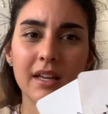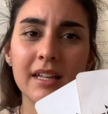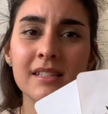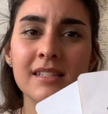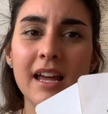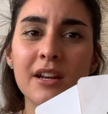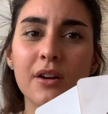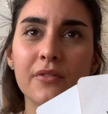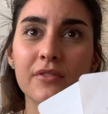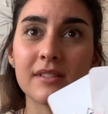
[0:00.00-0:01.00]
instead
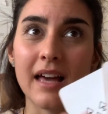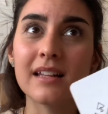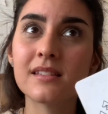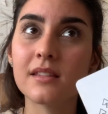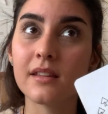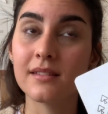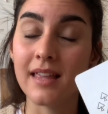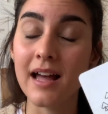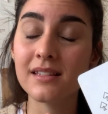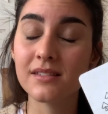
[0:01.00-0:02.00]
of, that's
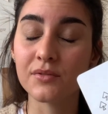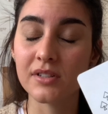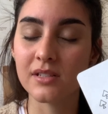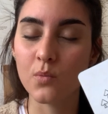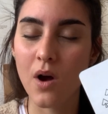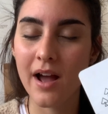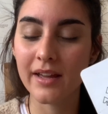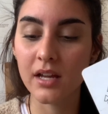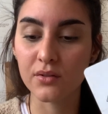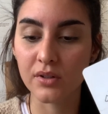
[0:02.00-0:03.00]
the reason why
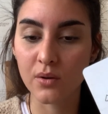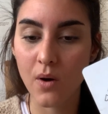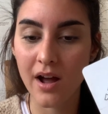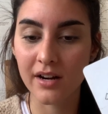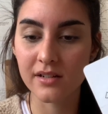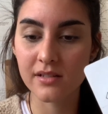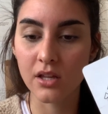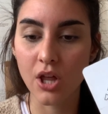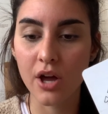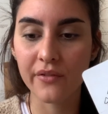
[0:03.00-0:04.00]
it requires a
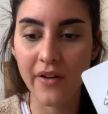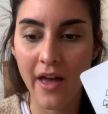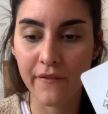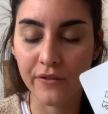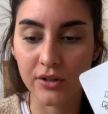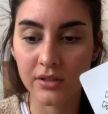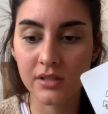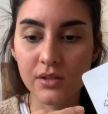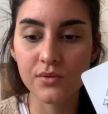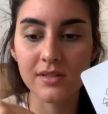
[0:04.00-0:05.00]
lot of effort
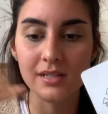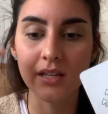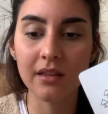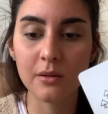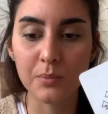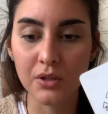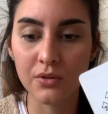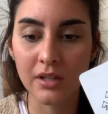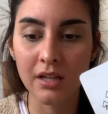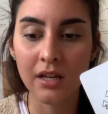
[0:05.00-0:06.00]
to see the
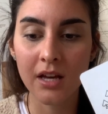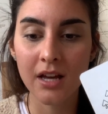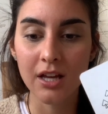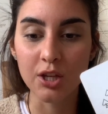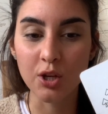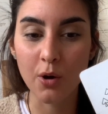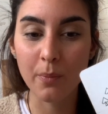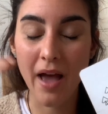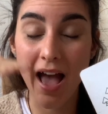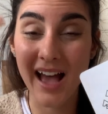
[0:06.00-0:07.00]
beauty, you know,
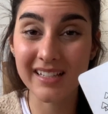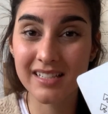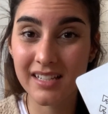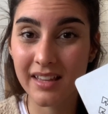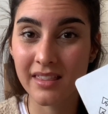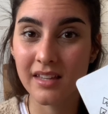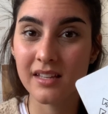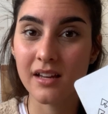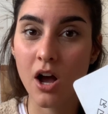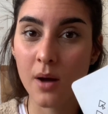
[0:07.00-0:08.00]
past the
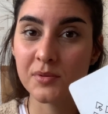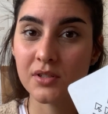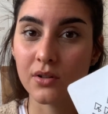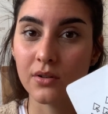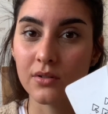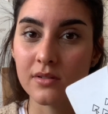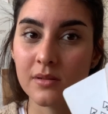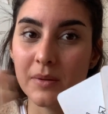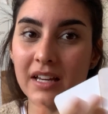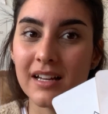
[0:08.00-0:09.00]
obstacles,
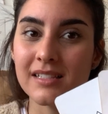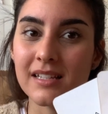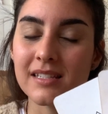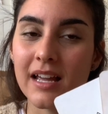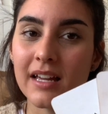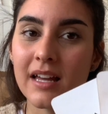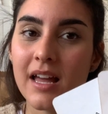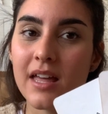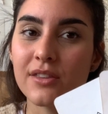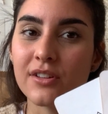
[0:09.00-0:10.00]
because it's like
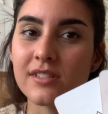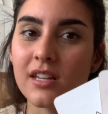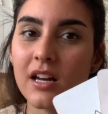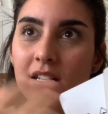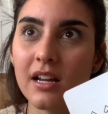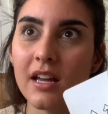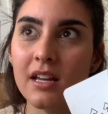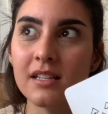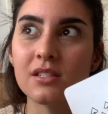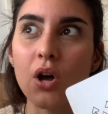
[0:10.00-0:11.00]
the Sun
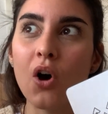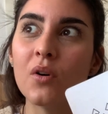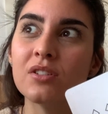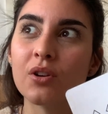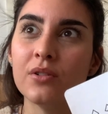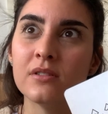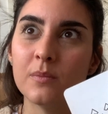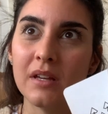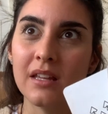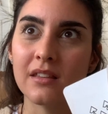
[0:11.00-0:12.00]
is always going to
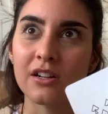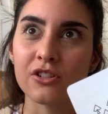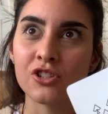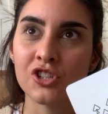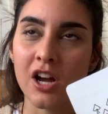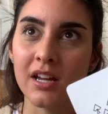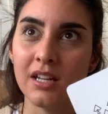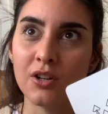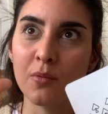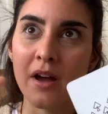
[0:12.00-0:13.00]
be there
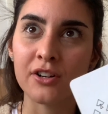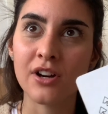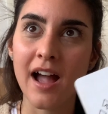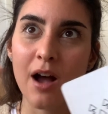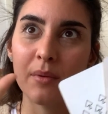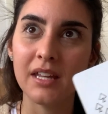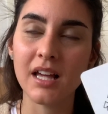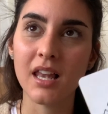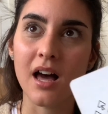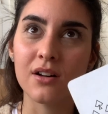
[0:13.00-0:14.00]
shining no matter how many
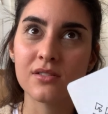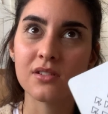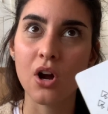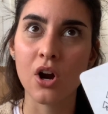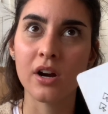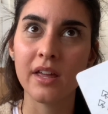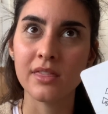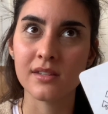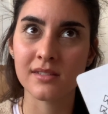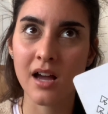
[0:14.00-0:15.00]
clouds are in
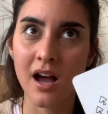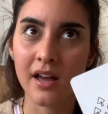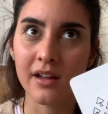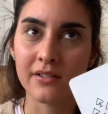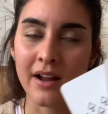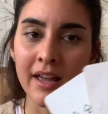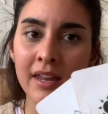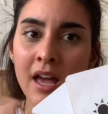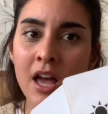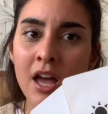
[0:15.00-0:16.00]
the sky, right?
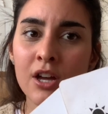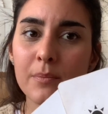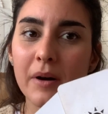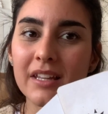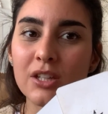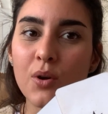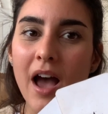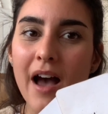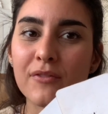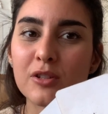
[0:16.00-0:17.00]
But you
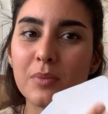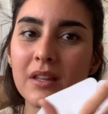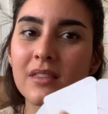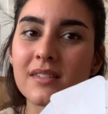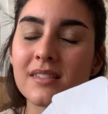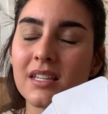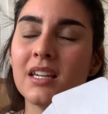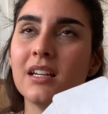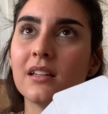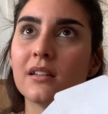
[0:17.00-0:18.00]
have to be the
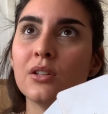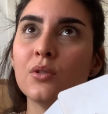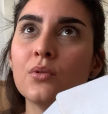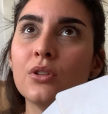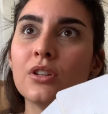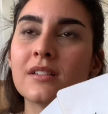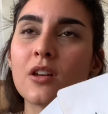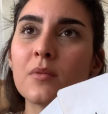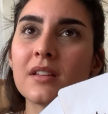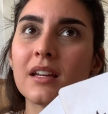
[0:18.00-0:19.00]
seed. It's
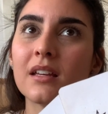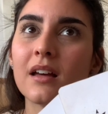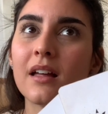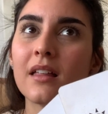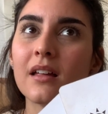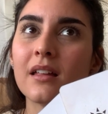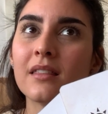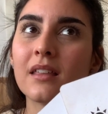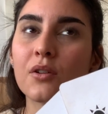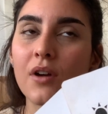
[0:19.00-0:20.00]
almost like
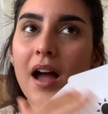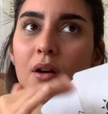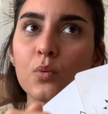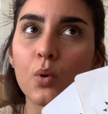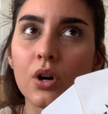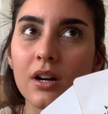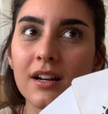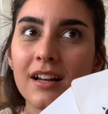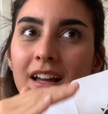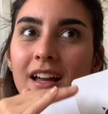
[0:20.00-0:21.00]
the groundwork
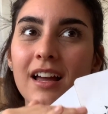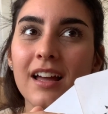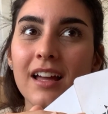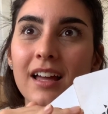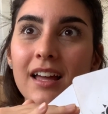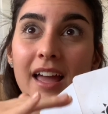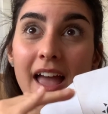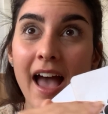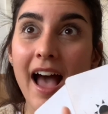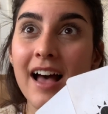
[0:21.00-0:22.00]

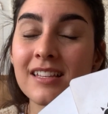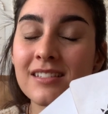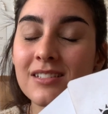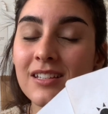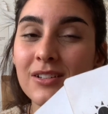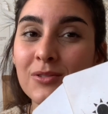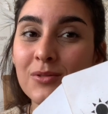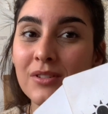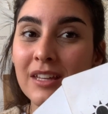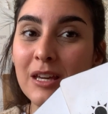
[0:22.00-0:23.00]
has
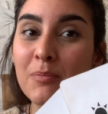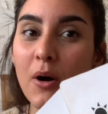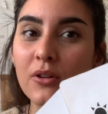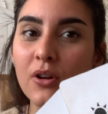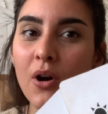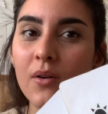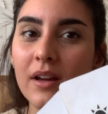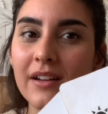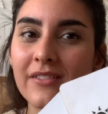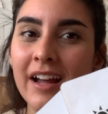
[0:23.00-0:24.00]
to keep on
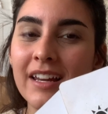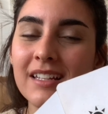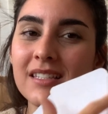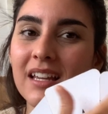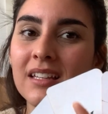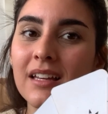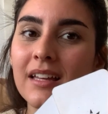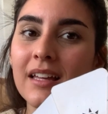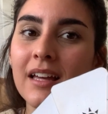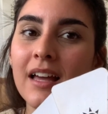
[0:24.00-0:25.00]
going, right? It's like,
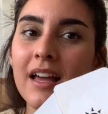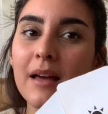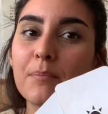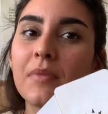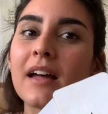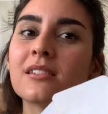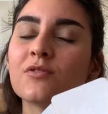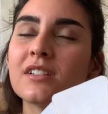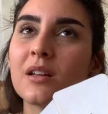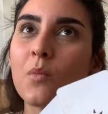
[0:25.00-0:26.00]
that's the
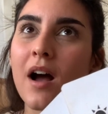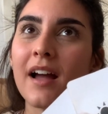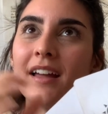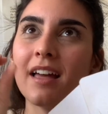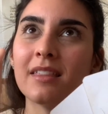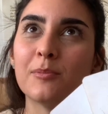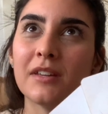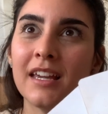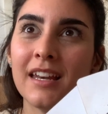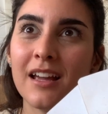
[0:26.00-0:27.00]
reason why at the
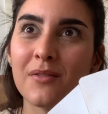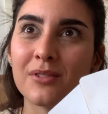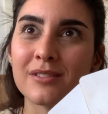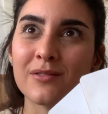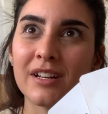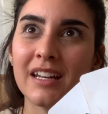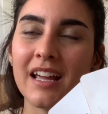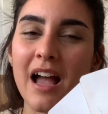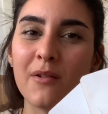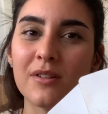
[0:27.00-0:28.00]
beginning of this reading,
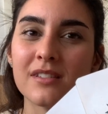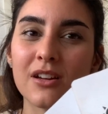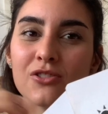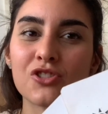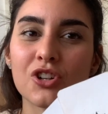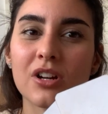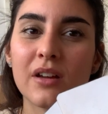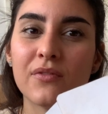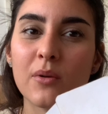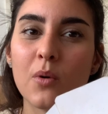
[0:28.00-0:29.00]
I was unsure
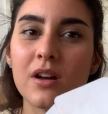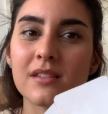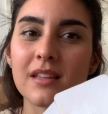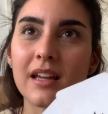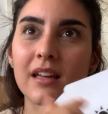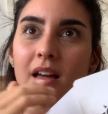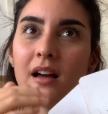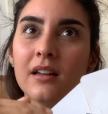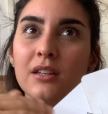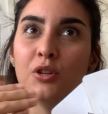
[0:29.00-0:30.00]
if it was like
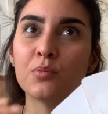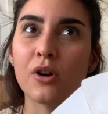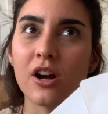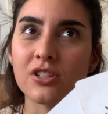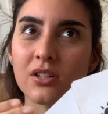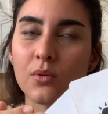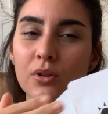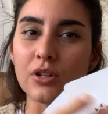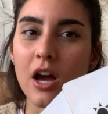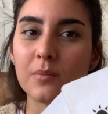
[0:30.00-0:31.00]
a new project or
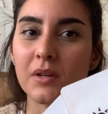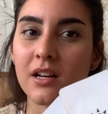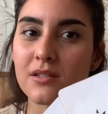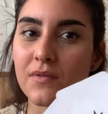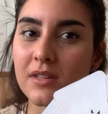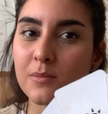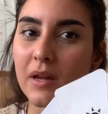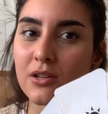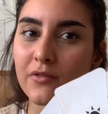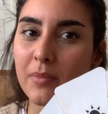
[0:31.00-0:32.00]
not because of this
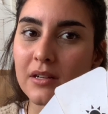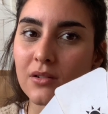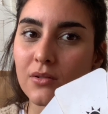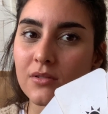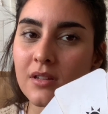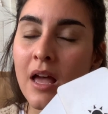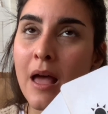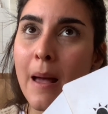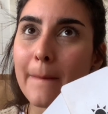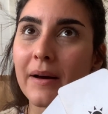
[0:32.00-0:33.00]
Page of Pentacles.
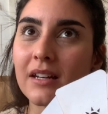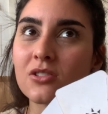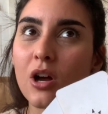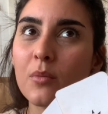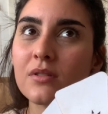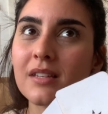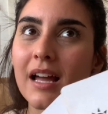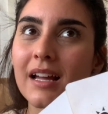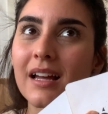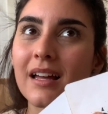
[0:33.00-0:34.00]
But it's almost
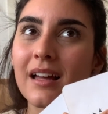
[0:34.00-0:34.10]
like,